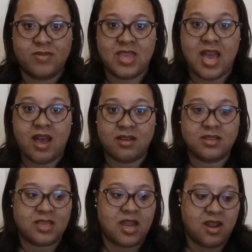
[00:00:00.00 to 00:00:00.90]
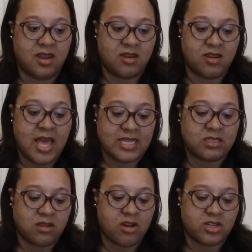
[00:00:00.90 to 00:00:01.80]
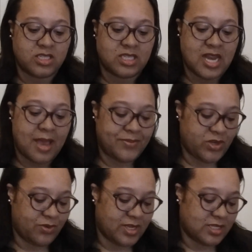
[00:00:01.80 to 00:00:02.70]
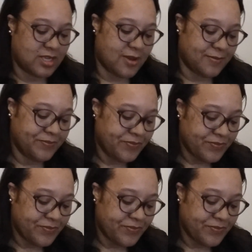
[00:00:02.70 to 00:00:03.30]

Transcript: Yeah, it's got a nice large snap to it, so...